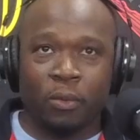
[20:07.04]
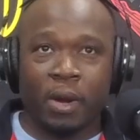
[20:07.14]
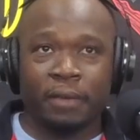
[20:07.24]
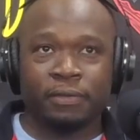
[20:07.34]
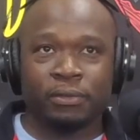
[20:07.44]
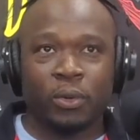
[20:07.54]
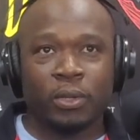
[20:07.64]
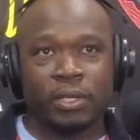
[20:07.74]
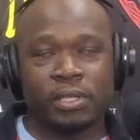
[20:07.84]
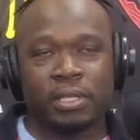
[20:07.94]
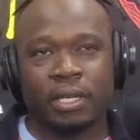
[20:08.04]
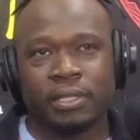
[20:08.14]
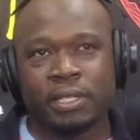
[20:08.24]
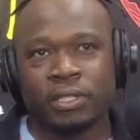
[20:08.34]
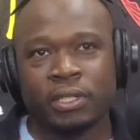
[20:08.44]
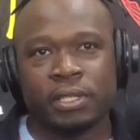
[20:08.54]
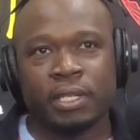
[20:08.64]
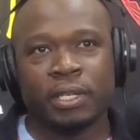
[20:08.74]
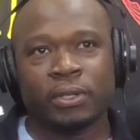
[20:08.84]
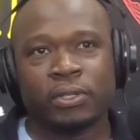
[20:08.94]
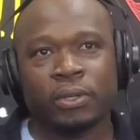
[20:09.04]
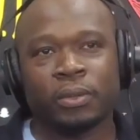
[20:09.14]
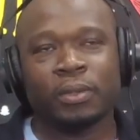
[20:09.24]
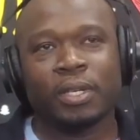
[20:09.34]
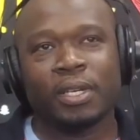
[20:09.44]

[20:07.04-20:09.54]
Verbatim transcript: wife's role is essentially CEO, so